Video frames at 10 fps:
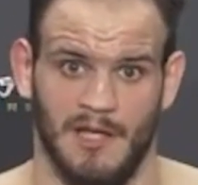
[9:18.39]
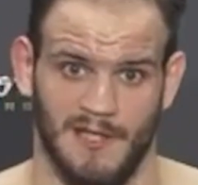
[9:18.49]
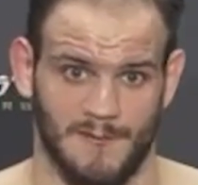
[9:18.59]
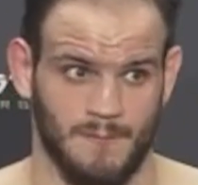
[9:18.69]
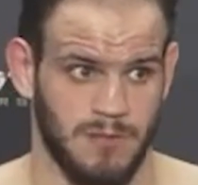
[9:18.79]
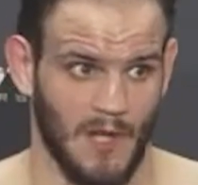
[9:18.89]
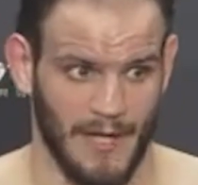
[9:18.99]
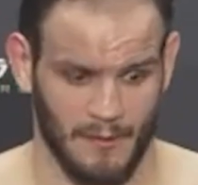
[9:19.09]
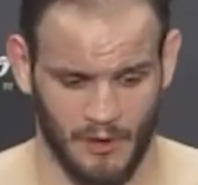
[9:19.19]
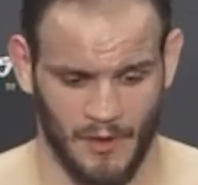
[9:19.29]
Is
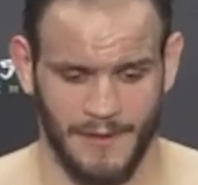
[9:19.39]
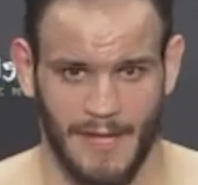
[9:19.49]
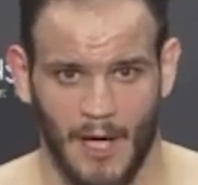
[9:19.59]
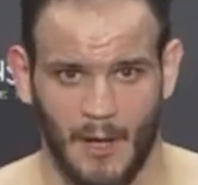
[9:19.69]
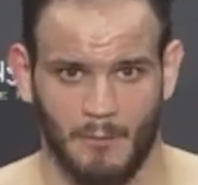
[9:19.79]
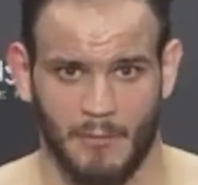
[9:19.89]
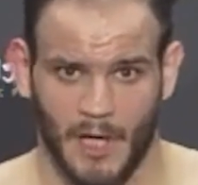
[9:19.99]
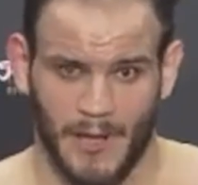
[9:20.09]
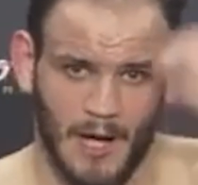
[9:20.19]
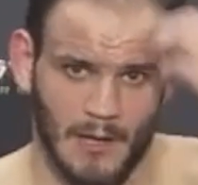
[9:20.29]
like run down,
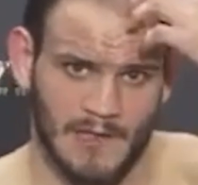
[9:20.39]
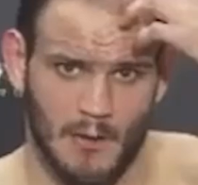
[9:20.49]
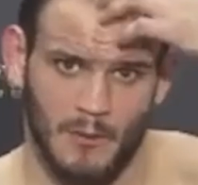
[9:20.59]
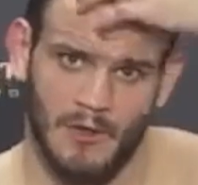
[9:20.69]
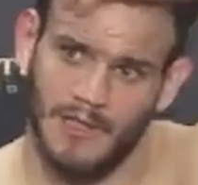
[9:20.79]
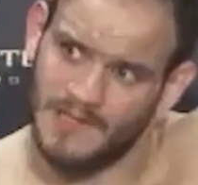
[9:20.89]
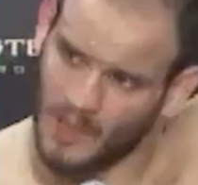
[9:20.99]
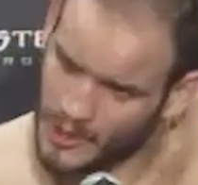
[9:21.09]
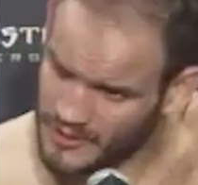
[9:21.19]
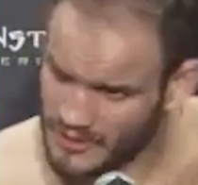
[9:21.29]
burnout as I was,
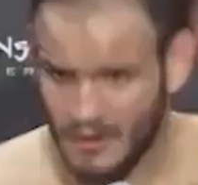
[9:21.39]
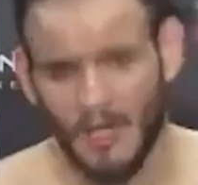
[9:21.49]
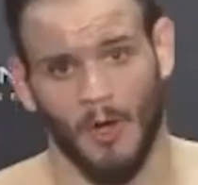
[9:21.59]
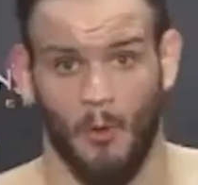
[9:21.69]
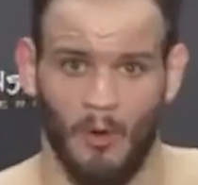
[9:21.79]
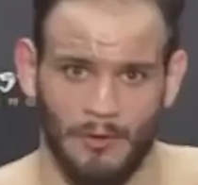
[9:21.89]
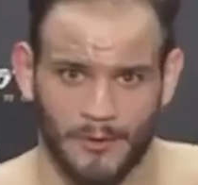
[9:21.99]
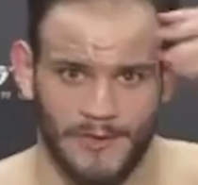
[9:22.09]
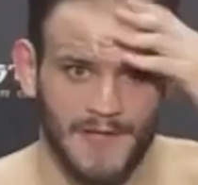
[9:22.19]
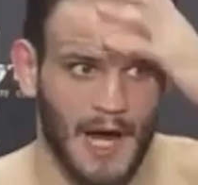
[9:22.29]
hurting, wanting to
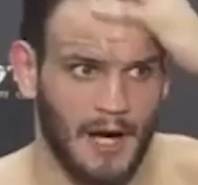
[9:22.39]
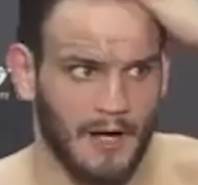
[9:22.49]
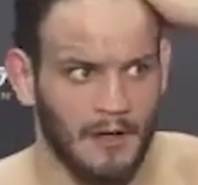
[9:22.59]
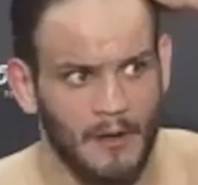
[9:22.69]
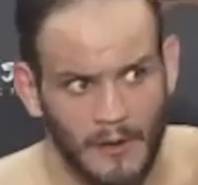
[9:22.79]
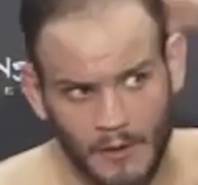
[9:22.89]
retire,